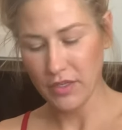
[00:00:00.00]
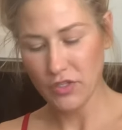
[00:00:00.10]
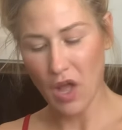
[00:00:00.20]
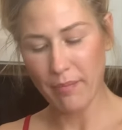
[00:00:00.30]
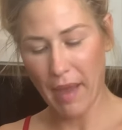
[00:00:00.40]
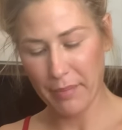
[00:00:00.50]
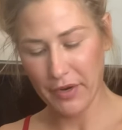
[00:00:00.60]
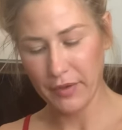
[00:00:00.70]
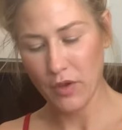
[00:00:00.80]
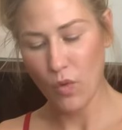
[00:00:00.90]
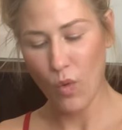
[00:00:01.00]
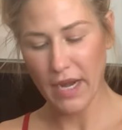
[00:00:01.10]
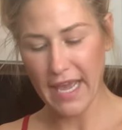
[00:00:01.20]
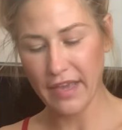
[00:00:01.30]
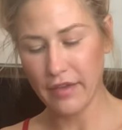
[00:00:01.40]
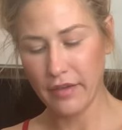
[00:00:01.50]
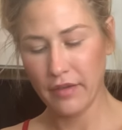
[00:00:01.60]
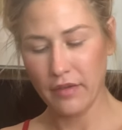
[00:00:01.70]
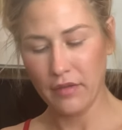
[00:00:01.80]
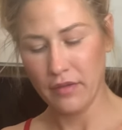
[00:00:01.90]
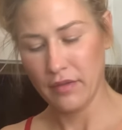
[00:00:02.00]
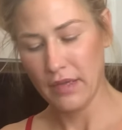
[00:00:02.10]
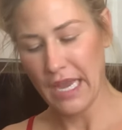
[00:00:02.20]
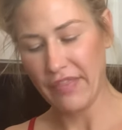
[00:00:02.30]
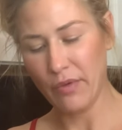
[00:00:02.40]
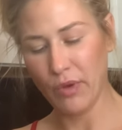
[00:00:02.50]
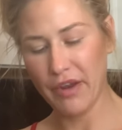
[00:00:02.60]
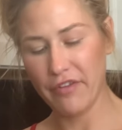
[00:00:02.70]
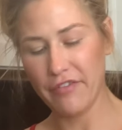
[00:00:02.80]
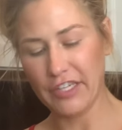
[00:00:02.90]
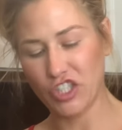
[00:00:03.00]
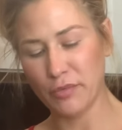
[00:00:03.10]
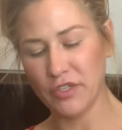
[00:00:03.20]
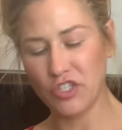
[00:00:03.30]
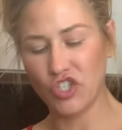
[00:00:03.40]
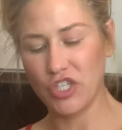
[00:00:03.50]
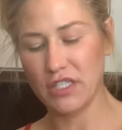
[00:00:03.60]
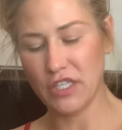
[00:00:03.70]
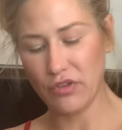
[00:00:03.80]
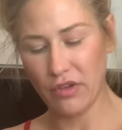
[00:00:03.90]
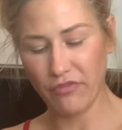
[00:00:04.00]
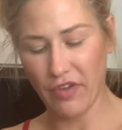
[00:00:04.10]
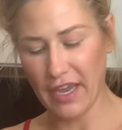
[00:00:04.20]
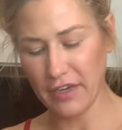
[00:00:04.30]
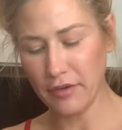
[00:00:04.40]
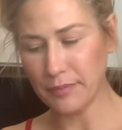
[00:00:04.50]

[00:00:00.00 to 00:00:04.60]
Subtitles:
salt and pepper, 1 egg, and then whatever vegetables and cheese that you can find.